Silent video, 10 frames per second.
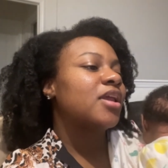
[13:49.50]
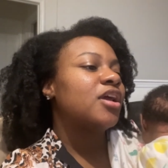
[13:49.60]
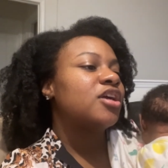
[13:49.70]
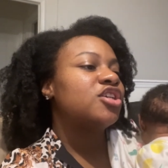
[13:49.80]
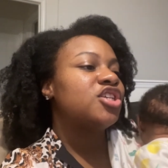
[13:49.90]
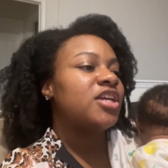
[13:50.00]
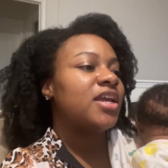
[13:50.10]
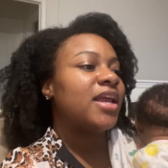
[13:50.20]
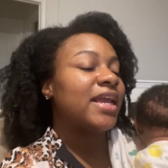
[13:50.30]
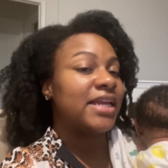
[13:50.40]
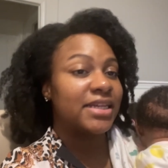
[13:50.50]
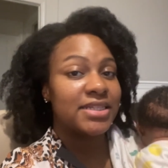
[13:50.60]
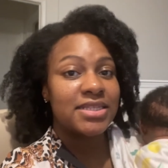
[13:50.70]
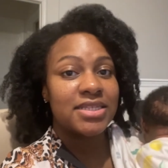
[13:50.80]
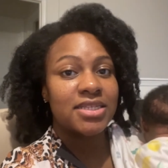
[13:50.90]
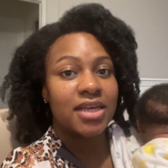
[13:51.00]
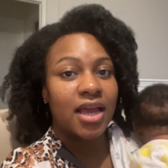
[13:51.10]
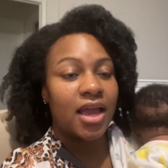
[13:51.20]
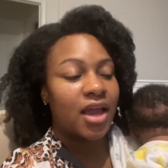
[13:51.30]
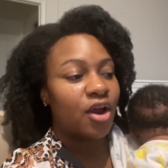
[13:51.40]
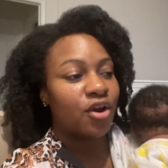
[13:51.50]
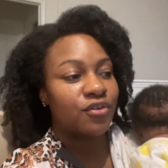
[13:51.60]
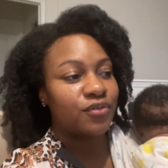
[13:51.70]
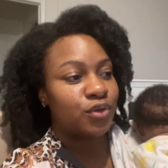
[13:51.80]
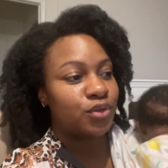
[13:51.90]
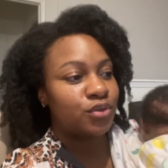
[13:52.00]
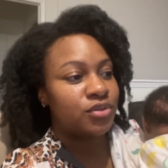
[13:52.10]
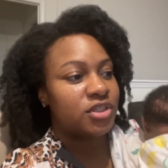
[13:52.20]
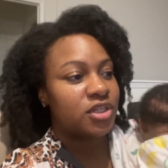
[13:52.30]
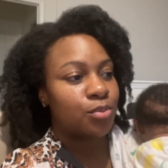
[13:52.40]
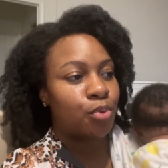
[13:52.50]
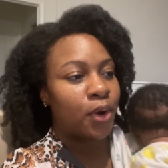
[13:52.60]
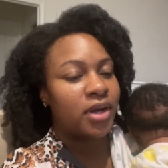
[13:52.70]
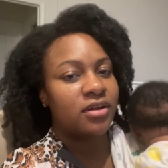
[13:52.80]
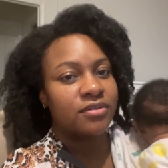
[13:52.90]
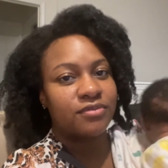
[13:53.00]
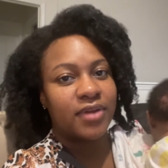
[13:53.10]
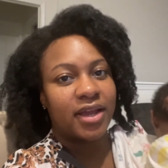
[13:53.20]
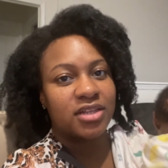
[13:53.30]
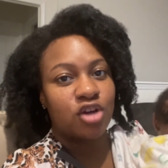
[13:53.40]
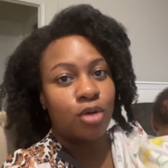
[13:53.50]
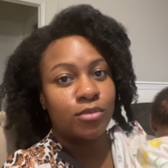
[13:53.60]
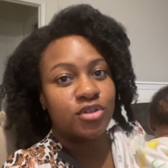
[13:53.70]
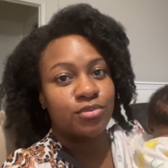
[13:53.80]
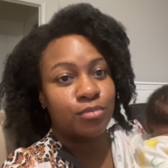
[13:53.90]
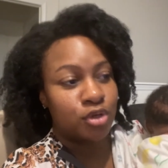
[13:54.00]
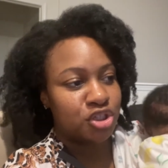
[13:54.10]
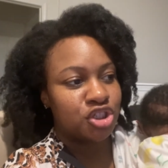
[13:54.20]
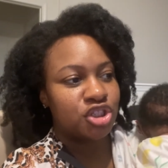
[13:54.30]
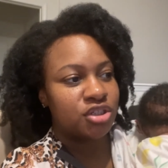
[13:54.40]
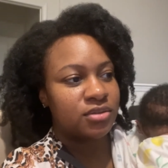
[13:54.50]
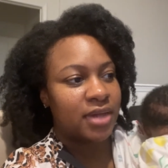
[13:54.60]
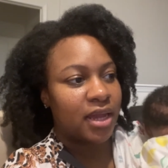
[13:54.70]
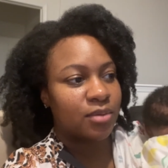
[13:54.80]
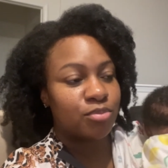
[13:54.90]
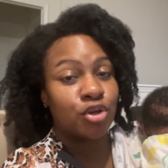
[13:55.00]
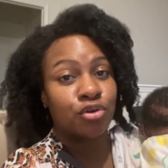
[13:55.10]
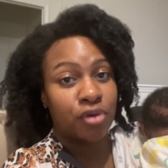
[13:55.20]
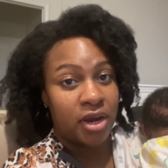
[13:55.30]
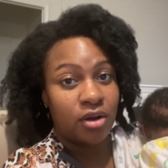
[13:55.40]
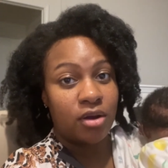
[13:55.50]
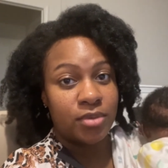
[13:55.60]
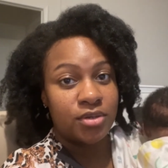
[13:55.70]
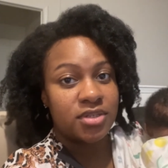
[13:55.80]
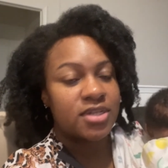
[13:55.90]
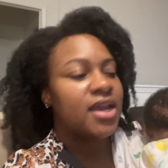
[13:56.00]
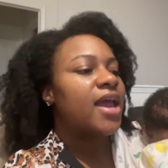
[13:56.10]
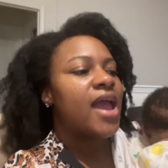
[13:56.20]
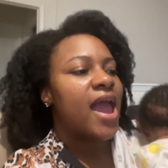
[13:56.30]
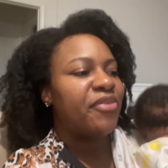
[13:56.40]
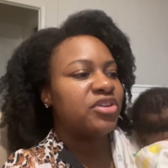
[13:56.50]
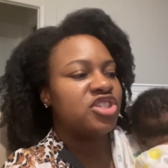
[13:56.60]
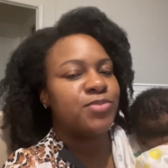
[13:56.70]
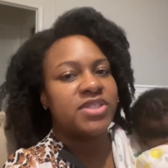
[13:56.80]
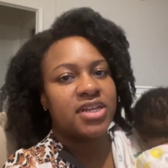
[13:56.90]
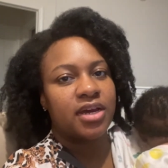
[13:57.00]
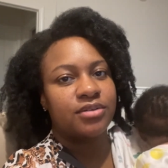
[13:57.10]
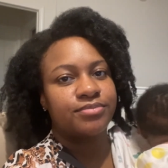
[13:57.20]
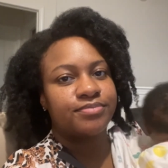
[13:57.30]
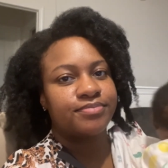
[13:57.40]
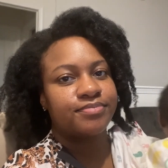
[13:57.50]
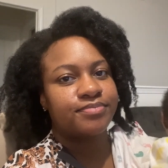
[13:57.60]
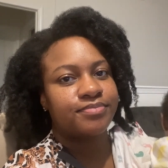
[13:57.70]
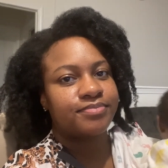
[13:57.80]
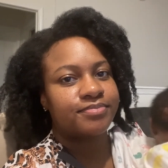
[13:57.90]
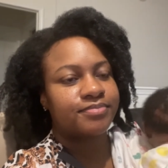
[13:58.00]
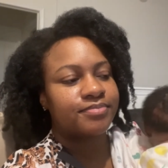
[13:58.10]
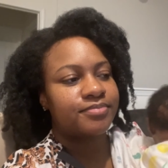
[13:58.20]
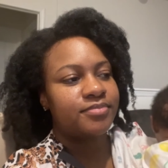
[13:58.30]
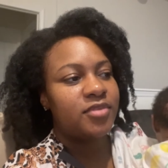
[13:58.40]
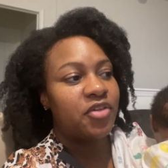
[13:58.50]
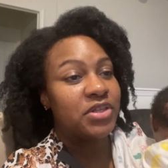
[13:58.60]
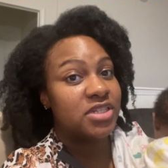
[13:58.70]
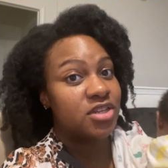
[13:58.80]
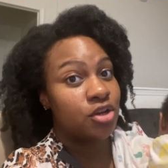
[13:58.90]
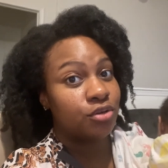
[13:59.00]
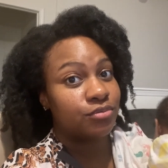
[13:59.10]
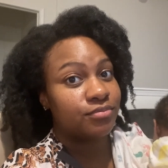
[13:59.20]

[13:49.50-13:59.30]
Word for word: She eats her food to the point of, like, it's almost mush, like pureed almost, and then she spits it out. This is new.